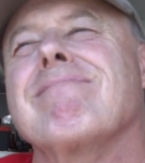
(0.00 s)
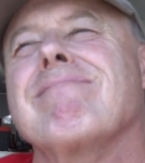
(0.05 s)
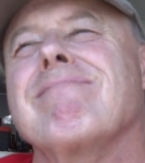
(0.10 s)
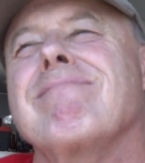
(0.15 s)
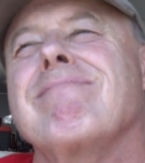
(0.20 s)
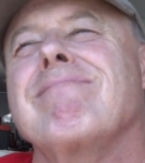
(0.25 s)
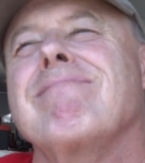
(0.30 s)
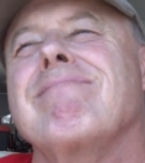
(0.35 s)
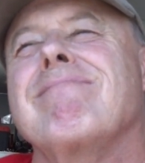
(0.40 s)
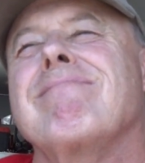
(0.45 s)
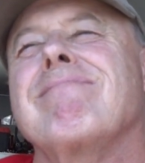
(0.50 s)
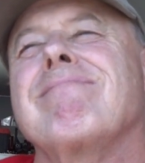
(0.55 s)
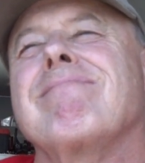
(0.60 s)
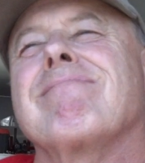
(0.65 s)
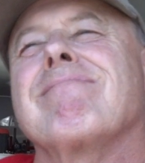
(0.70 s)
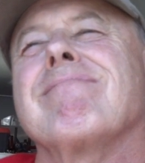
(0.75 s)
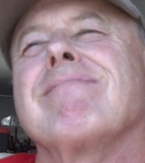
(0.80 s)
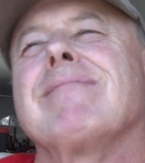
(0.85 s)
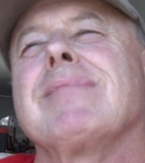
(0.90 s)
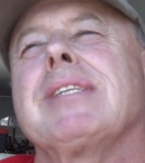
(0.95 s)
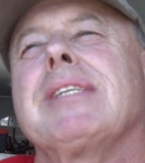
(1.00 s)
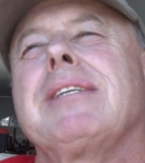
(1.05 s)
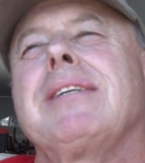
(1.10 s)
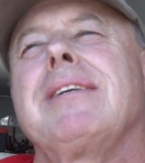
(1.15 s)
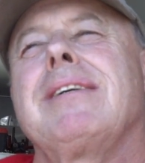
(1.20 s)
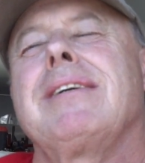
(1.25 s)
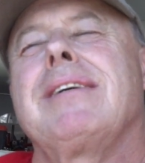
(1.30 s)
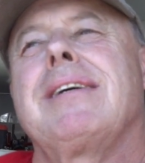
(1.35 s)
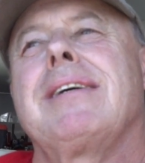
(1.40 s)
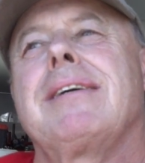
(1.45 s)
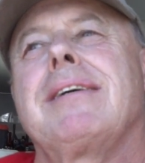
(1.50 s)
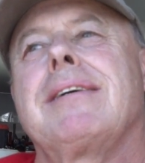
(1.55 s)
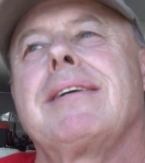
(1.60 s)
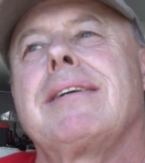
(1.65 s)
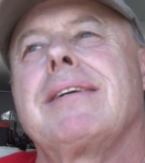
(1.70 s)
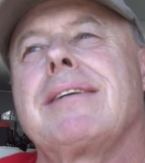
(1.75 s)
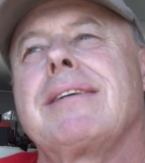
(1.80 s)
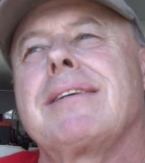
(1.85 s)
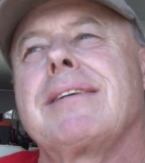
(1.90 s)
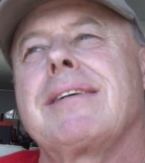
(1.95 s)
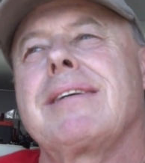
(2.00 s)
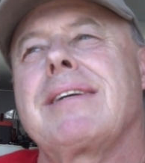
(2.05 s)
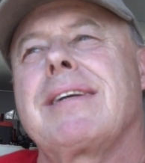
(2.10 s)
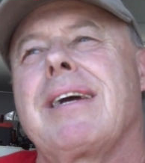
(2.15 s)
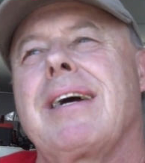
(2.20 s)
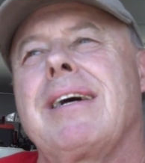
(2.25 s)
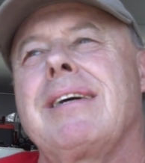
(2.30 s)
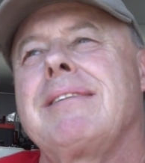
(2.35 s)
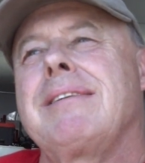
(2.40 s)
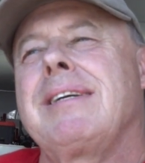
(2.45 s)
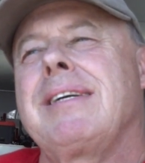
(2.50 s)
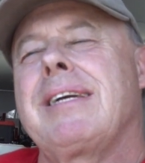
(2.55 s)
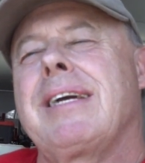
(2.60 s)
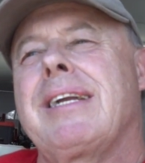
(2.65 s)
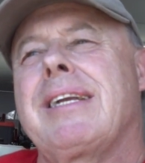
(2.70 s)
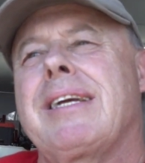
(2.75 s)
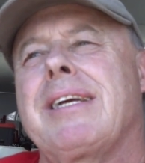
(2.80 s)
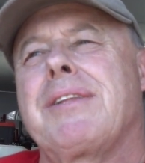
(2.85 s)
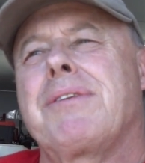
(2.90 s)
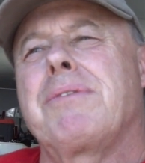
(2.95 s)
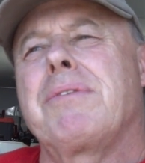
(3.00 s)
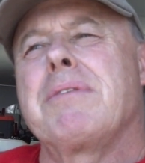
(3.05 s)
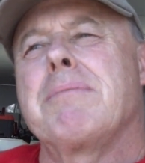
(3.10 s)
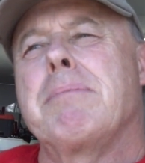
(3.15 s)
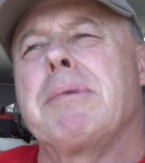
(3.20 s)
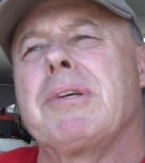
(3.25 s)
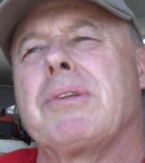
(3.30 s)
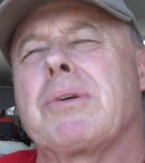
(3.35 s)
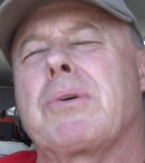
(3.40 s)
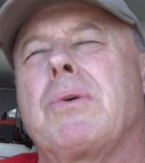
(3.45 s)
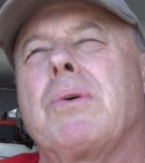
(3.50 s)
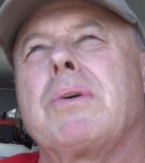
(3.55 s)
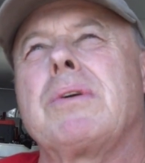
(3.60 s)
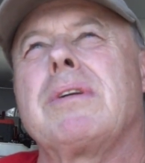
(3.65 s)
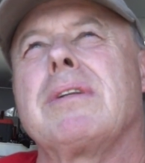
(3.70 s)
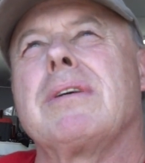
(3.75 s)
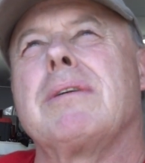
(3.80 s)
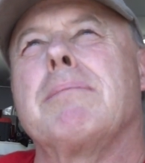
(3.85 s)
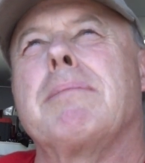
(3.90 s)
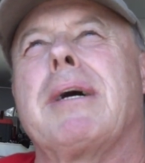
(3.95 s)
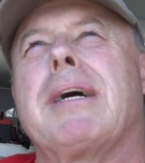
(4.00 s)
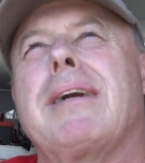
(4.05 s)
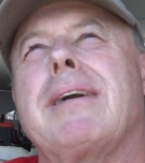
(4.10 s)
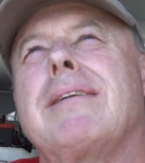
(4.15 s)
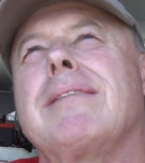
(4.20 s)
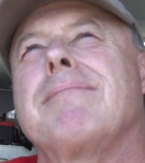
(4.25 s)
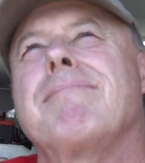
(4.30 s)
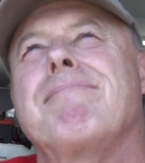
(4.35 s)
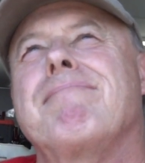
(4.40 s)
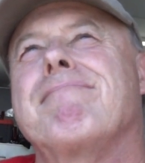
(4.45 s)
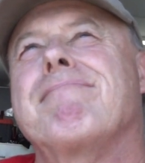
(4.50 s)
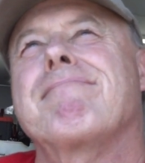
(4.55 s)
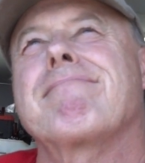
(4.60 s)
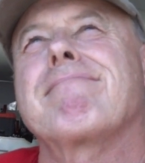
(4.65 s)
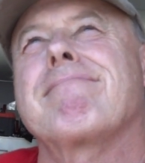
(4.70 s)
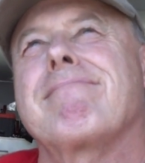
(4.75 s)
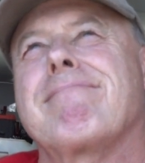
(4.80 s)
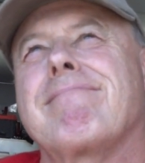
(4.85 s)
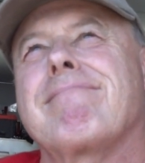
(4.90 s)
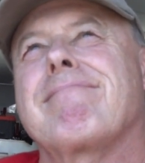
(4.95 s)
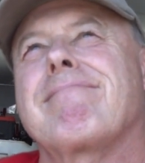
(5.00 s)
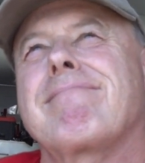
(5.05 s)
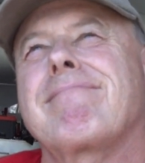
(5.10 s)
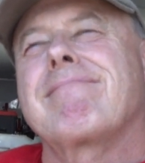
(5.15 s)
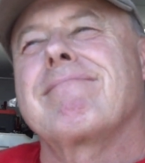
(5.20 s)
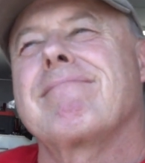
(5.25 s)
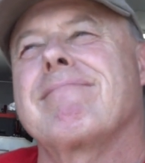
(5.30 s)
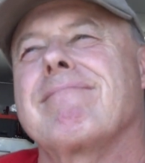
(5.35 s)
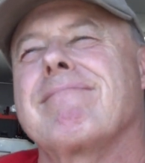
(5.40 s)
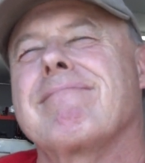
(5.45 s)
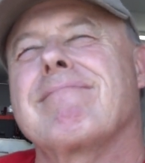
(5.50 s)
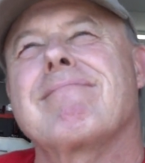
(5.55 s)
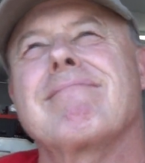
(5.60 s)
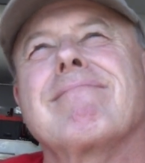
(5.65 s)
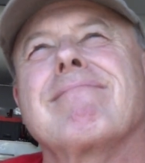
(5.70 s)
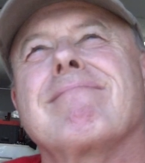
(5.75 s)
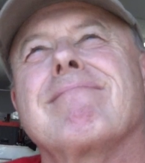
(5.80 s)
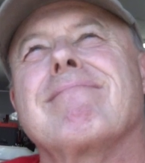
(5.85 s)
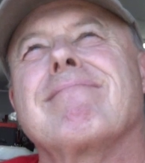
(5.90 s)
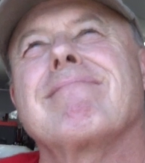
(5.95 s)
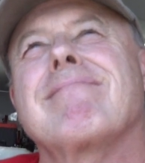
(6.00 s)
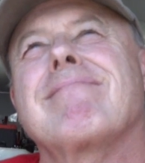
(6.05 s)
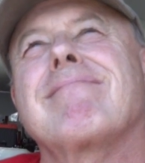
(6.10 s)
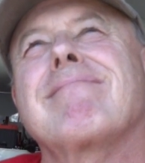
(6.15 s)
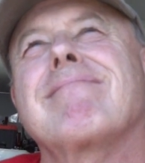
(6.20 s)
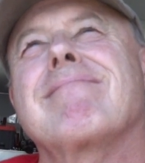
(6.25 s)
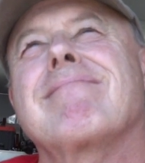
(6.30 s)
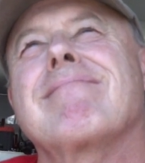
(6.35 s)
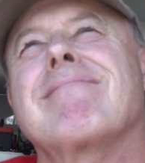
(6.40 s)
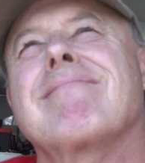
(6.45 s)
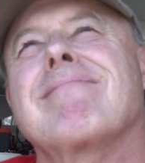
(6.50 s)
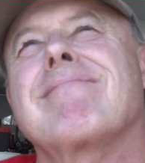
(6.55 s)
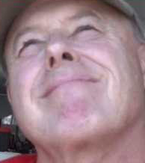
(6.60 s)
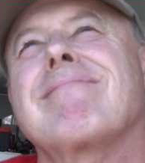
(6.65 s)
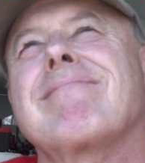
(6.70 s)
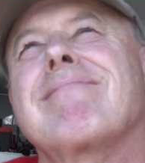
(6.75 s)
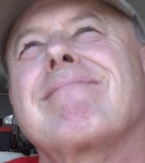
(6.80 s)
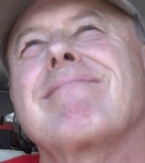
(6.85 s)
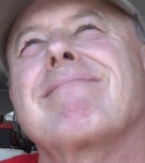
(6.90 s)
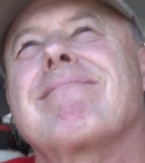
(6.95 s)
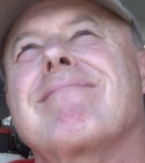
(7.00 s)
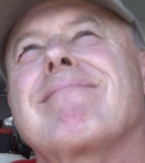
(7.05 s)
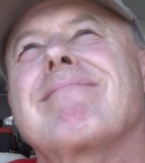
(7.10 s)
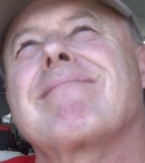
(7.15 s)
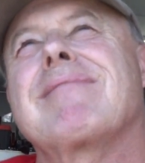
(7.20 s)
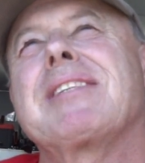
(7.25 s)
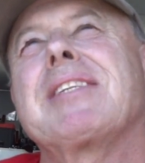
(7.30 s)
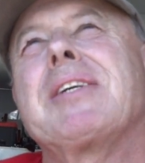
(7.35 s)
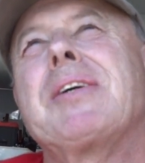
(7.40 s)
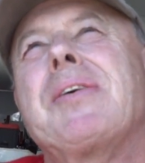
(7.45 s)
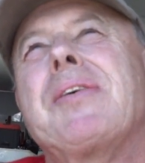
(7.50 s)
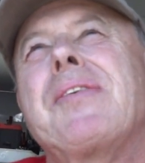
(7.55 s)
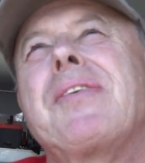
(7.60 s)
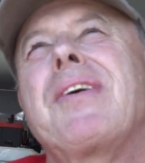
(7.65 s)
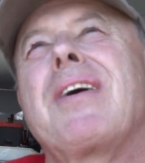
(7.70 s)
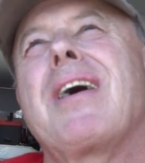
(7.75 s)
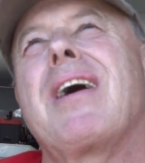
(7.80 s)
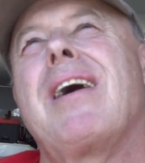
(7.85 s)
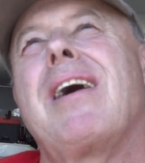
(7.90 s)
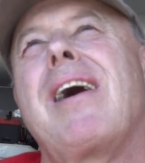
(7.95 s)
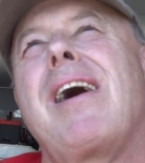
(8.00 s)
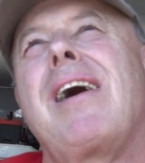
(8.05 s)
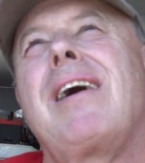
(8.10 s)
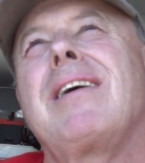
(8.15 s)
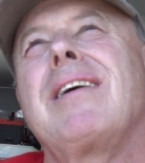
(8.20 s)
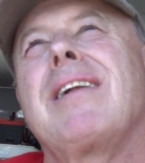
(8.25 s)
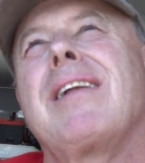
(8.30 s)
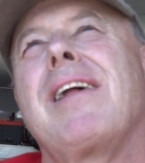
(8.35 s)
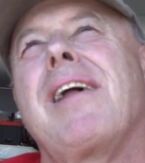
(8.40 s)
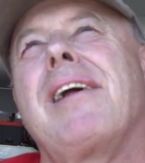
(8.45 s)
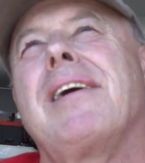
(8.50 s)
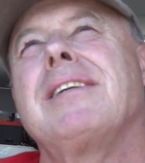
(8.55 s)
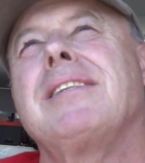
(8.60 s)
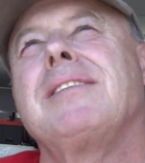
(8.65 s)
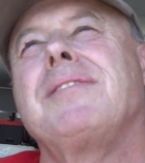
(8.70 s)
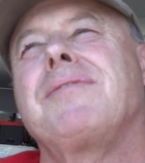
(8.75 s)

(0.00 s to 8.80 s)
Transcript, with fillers: Where were they beating you? I got to get through the middle of the corner a little better. That's it. Okay. All right. How about last night, Utica Rome? Uh, I said started third, finished fourth.